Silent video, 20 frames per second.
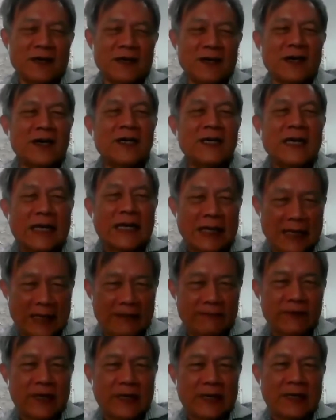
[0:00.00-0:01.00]
earning a
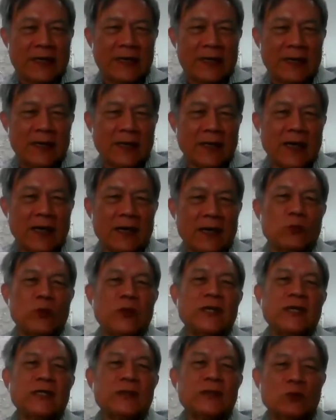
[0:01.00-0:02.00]
living, and we
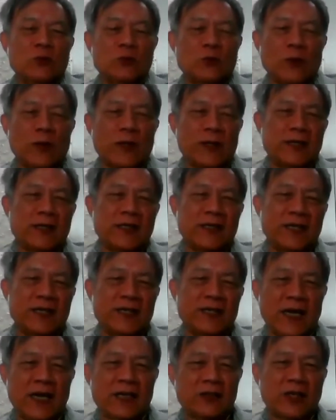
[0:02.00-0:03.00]
need to, in
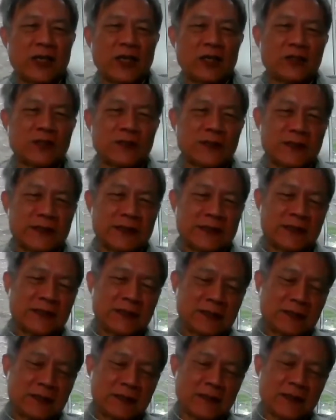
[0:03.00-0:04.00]
the education
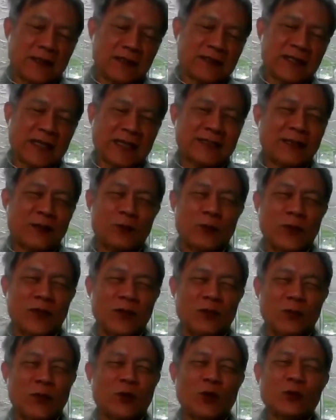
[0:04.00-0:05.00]
sector, we
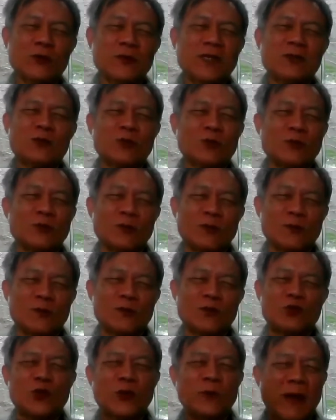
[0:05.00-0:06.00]
don't need to
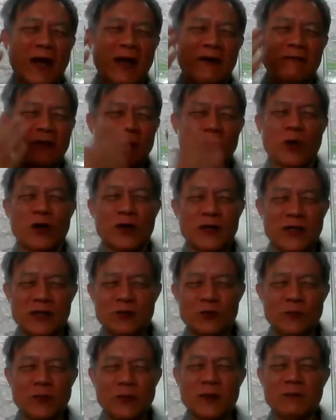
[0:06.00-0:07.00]
stream everybody
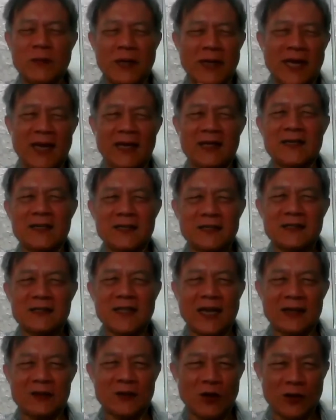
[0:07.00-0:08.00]
to be a mechanical
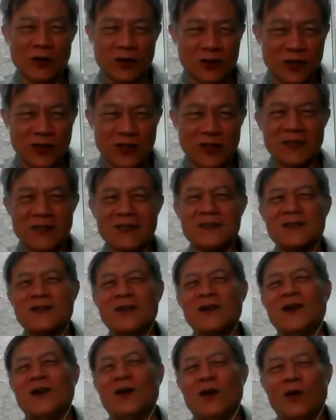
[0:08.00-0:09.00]
technologist,
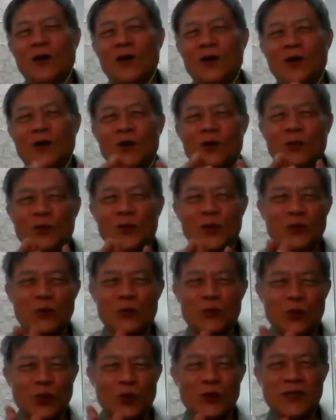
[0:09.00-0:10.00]
or we
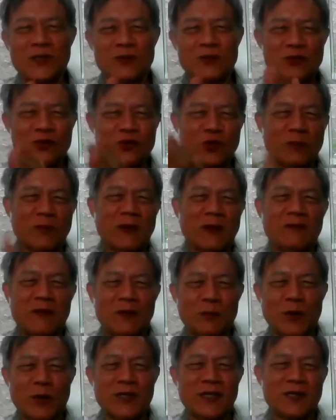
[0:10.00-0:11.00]
don't need to stream
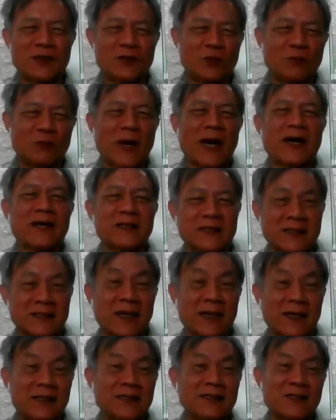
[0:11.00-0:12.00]
everybody into
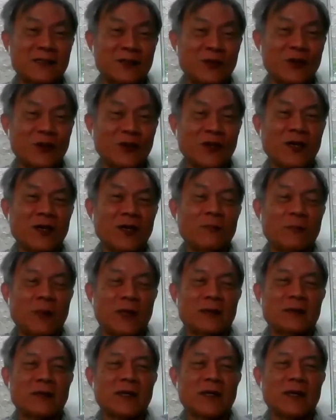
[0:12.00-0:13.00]
bioscience,
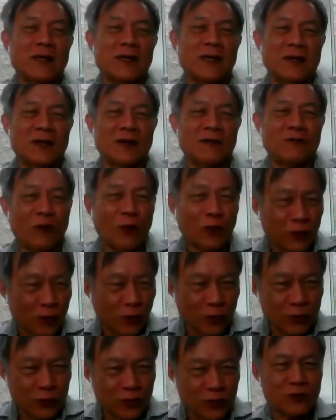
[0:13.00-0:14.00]
but for
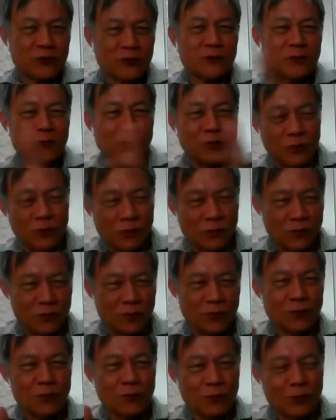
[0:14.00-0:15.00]
those
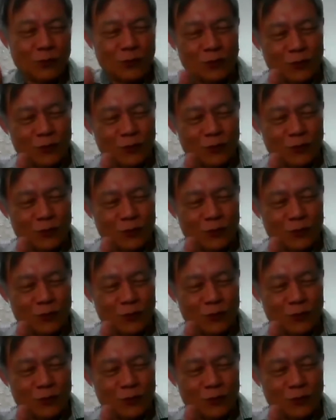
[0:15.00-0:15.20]
who